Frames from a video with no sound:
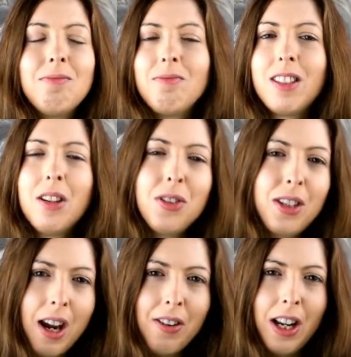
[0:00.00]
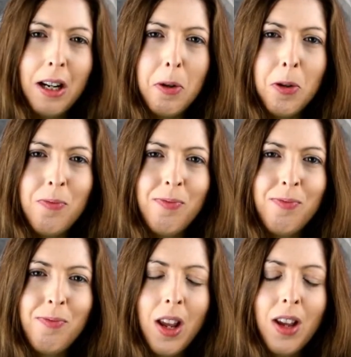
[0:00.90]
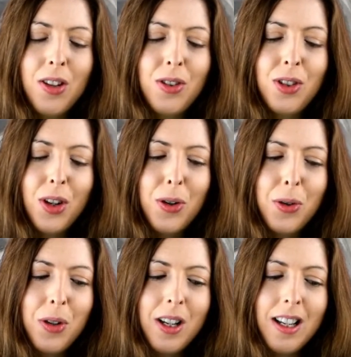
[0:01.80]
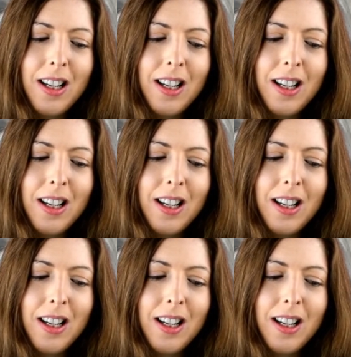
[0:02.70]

it's not scary anymore. So